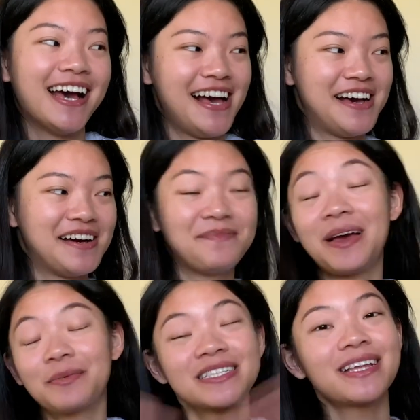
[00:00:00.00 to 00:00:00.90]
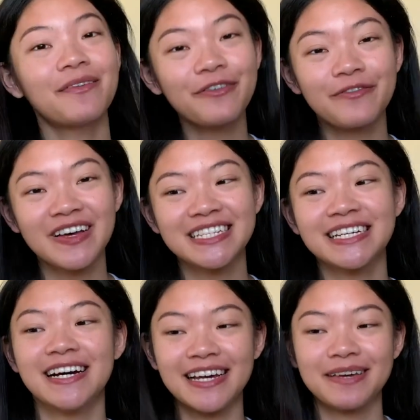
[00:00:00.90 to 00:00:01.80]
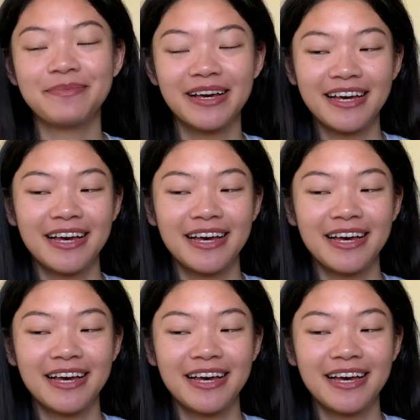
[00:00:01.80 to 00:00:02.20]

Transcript: Um, yeah, we'll still have a fun time.